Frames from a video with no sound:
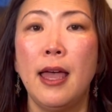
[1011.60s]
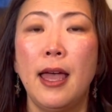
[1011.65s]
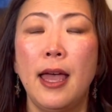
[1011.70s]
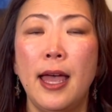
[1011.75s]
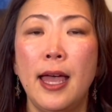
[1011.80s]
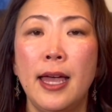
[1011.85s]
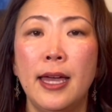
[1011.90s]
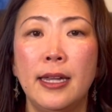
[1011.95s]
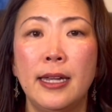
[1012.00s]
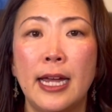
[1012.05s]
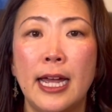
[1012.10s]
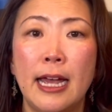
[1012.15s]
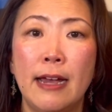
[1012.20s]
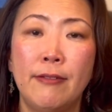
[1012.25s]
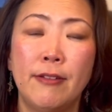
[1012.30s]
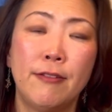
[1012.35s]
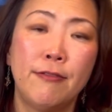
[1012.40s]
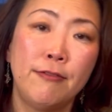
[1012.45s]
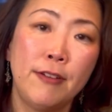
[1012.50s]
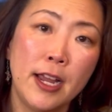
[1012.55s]
And I have a
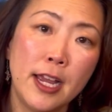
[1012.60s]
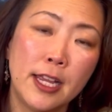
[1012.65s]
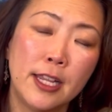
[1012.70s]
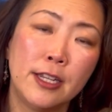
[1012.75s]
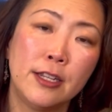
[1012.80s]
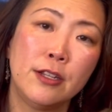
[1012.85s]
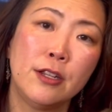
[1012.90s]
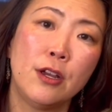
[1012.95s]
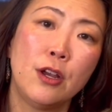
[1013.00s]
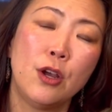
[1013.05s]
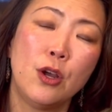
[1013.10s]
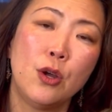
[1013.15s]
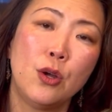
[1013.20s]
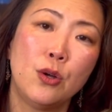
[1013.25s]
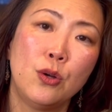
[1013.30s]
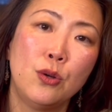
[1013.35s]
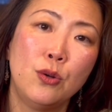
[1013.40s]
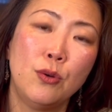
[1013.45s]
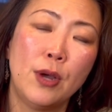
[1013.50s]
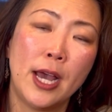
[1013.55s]
friend
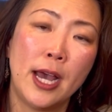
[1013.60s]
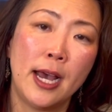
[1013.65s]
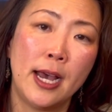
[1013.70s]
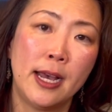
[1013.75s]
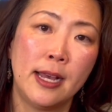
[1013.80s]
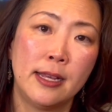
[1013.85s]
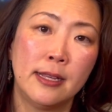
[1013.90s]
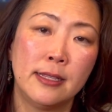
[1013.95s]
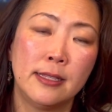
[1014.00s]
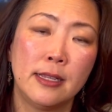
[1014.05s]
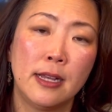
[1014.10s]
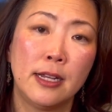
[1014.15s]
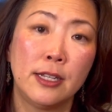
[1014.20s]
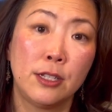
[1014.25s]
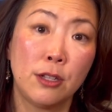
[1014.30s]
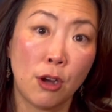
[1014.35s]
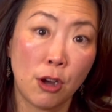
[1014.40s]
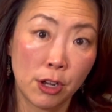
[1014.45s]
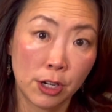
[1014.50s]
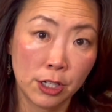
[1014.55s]
who has a
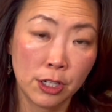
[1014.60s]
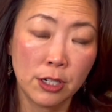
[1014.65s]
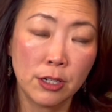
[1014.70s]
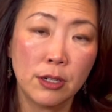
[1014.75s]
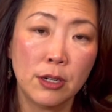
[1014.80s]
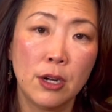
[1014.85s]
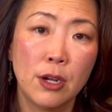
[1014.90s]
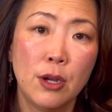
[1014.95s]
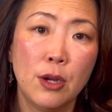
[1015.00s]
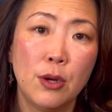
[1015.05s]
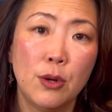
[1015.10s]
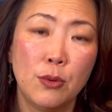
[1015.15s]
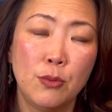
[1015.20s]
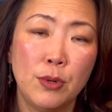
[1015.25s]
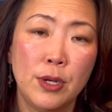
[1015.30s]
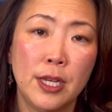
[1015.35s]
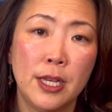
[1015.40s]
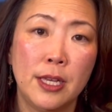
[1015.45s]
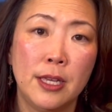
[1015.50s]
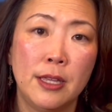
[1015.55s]
daughter
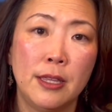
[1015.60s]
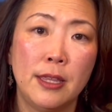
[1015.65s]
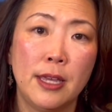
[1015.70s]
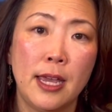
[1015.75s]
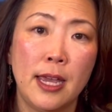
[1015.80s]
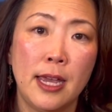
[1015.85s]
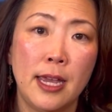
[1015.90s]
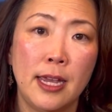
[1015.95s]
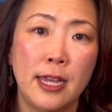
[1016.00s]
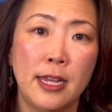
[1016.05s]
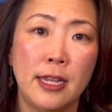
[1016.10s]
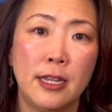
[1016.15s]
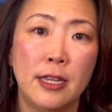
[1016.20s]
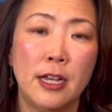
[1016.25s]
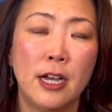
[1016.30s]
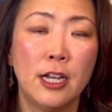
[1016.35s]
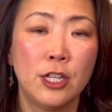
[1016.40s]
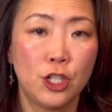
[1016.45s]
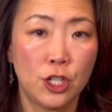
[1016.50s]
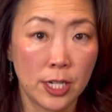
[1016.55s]
with a
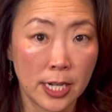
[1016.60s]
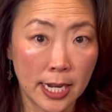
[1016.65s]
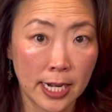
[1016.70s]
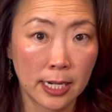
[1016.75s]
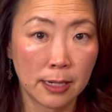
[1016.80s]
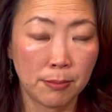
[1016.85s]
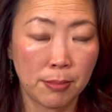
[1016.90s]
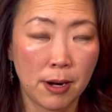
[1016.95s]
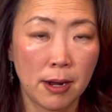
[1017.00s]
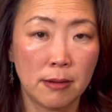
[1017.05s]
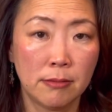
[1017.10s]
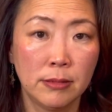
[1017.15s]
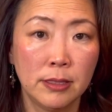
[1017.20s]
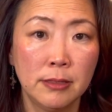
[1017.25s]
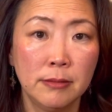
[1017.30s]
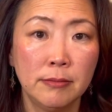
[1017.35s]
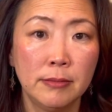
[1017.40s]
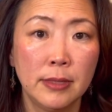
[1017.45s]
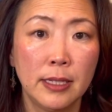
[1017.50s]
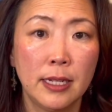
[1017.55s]
genetic
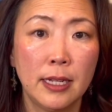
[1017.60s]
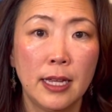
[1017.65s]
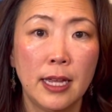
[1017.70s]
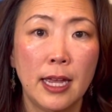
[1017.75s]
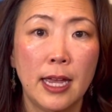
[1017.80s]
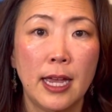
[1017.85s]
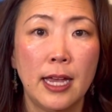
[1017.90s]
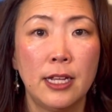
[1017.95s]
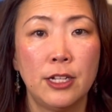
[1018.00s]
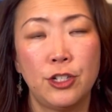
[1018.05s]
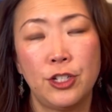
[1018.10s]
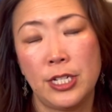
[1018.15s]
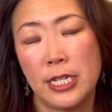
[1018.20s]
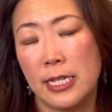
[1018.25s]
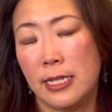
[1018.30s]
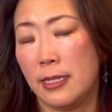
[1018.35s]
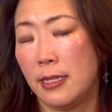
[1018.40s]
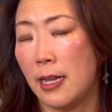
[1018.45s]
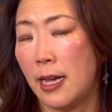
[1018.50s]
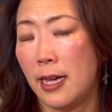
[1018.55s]
problem, and she's
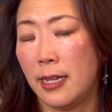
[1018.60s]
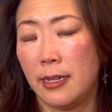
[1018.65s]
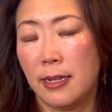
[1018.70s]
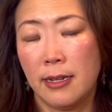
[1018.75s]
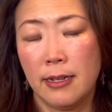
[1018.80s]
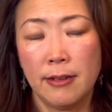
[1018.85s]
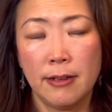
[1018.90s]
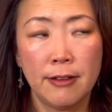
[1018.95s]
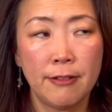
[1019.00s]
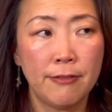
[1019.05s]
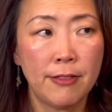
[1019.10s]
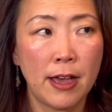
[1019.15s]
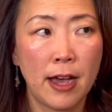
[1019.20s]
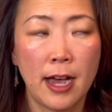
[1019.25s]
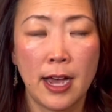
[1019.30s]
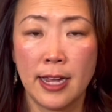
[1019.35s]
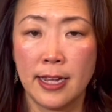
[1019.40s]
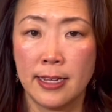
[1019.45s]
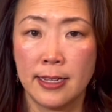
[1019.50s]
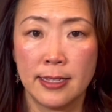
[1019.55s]
not of the
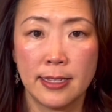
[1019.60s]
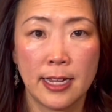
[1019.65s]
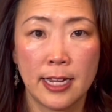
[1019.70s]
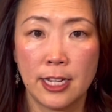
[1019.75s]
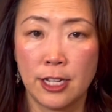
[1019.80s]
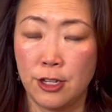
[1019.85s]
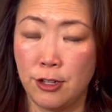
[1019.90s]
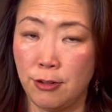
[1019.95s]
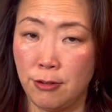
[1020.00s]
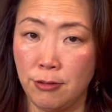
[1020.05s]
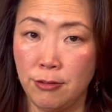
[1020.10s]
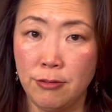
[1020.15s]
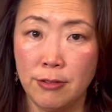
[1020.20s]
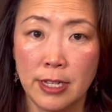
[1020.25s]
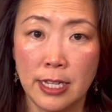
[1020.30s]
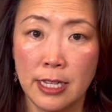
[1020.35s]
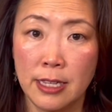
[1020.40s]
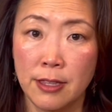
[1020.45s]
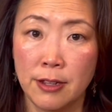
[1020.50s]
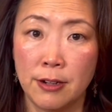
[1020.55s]
highest IQ
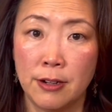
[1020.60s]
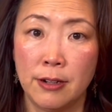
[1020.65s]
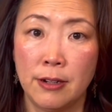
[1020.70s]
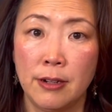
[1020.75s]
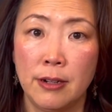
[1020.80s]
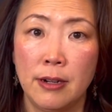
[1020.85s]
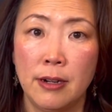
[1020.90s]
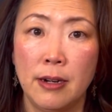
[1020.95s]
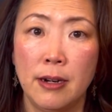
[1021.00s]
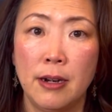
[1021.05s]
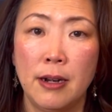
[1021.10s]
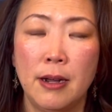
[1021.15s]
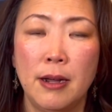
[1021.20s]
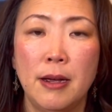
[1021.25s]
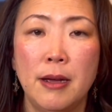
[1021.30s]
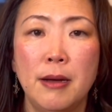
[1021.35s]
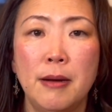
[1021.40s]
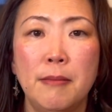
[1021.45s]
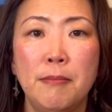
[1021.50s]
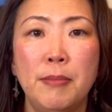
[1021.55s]
either.
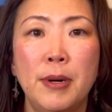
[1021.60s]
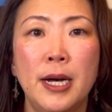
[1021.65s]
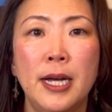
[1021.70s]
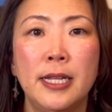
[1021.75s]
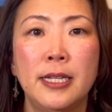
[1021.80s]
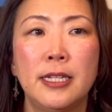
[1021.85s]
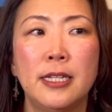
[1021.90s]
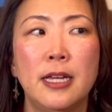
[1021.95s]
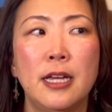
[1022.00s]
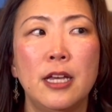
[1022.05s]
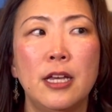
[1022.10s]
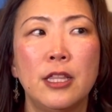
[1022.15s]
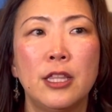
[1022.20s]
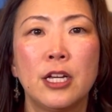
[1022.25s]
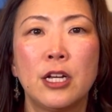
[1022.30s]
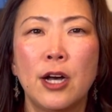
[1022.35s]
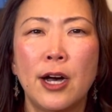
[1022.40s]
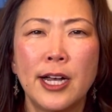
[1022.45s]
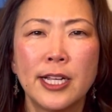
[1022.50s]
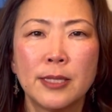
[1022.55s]
But the
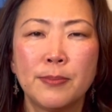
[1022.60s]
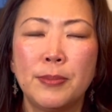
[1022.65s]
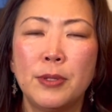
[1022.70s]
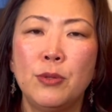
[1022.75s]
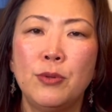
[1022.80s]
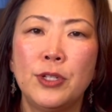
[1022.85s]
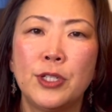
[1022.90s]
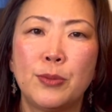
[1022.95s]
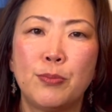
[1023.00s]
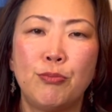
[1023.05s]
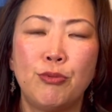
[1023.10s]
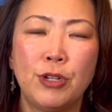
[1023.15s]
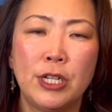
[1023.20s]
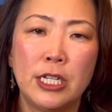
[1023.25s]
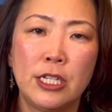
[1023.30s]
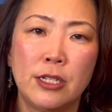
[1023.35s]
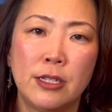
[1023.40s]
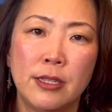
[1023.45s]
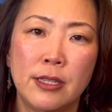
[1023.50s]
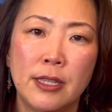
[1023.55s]
gospel was preached to